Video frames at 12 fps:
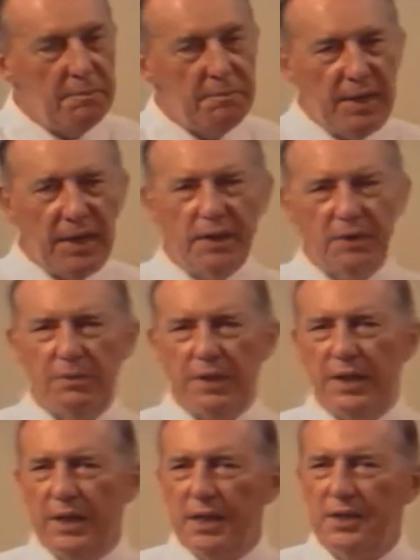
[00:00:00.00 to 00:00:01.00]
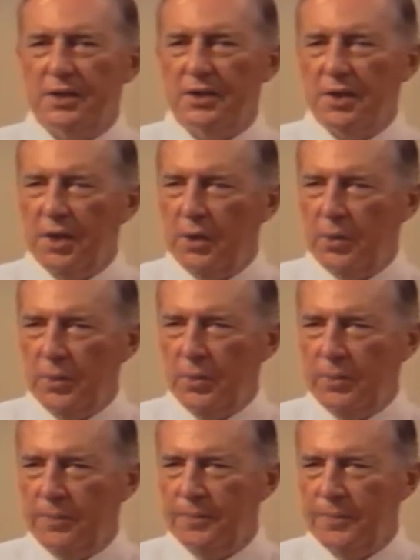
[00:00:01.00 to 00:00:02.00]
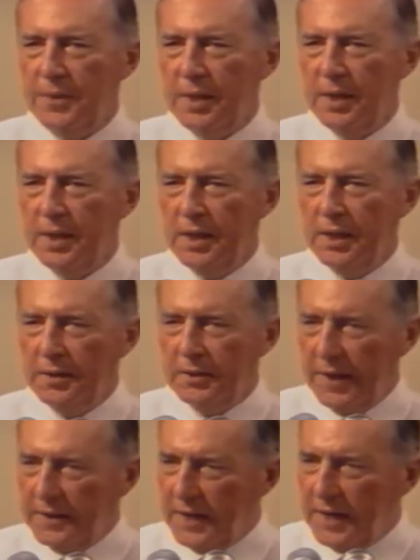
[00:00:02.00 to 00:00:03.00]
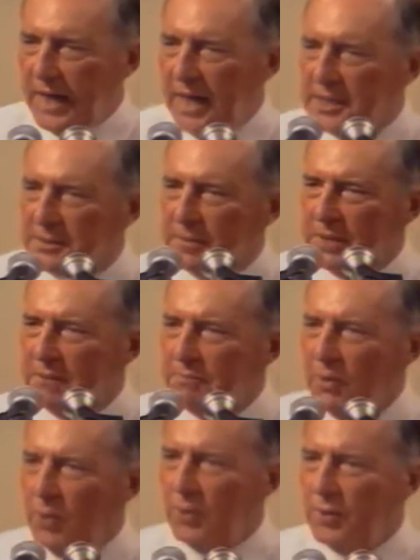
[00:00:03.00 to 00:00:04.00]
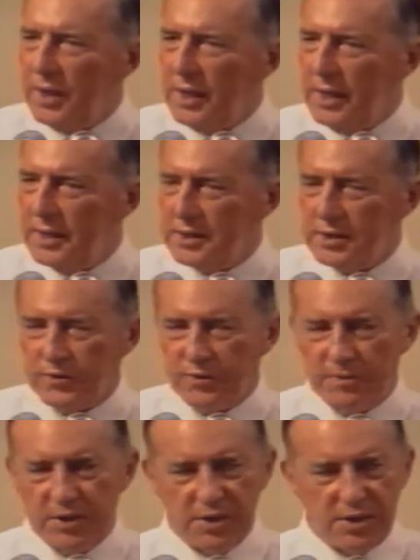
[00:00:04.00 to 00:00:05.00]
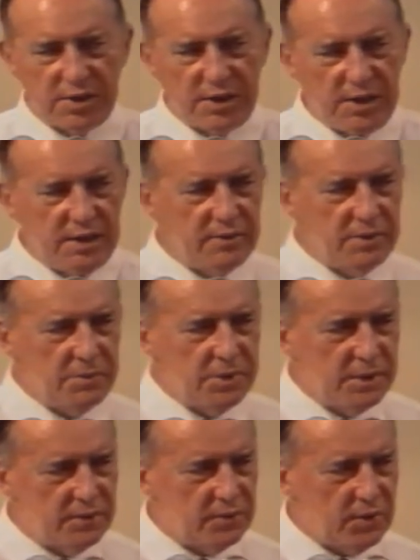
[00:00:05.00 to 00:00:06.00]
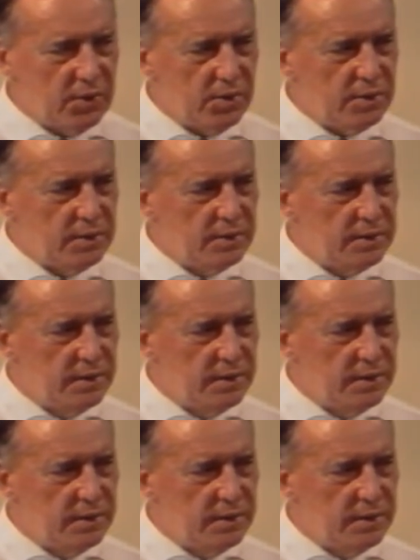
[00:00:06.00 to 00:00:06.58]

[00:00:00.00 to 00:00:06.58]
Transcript: But we need to know that there has been born in us from the seed of the Word of God